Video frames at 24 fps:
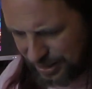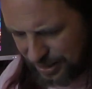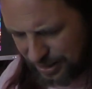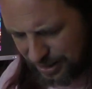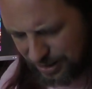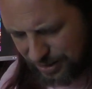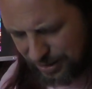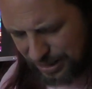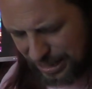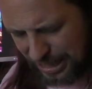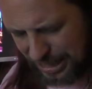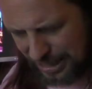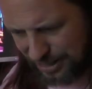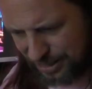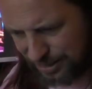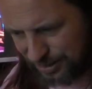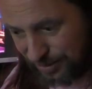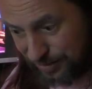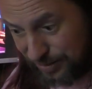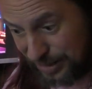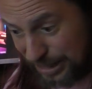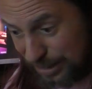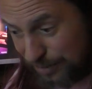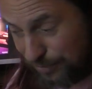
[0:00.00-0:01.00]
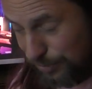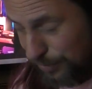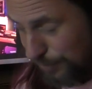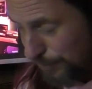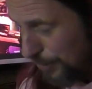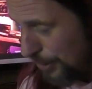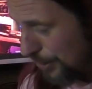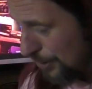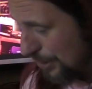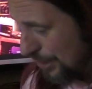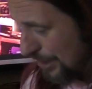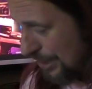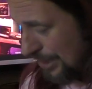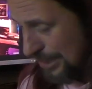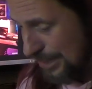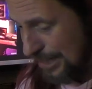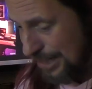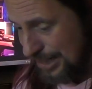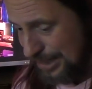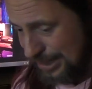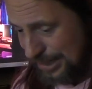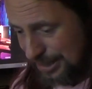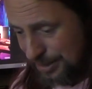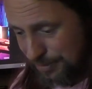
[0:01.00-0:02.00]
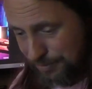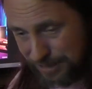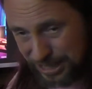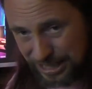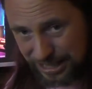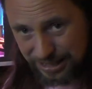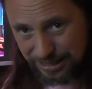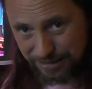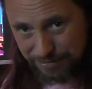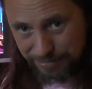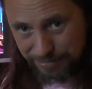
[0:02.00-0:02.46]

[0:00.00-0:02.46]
Okay, so equal parts is not going to be the